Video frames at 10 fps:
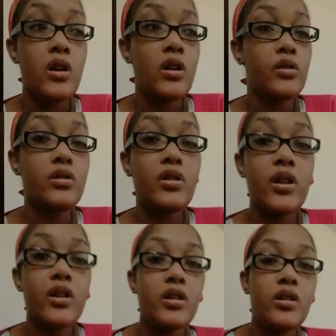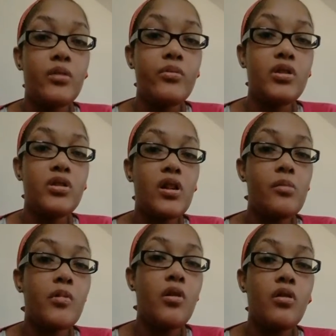was just like, let me just stop
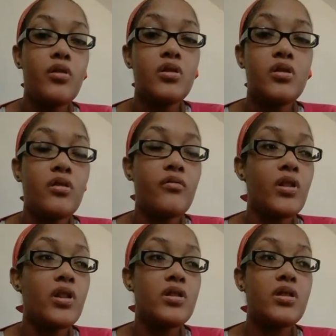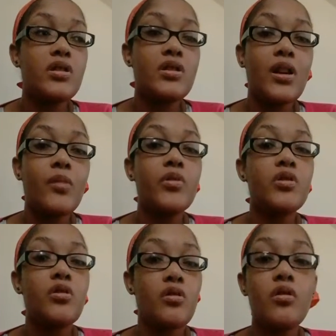all the stuff that it says stop and
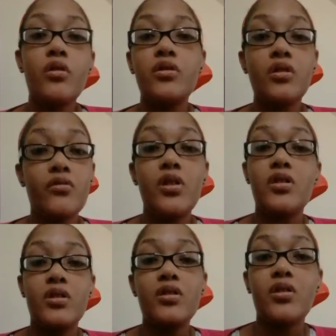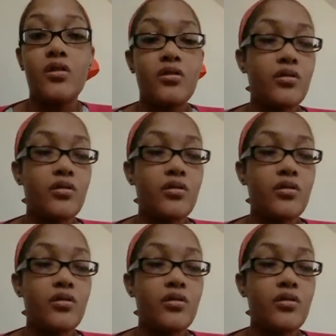start all the stuff that it says start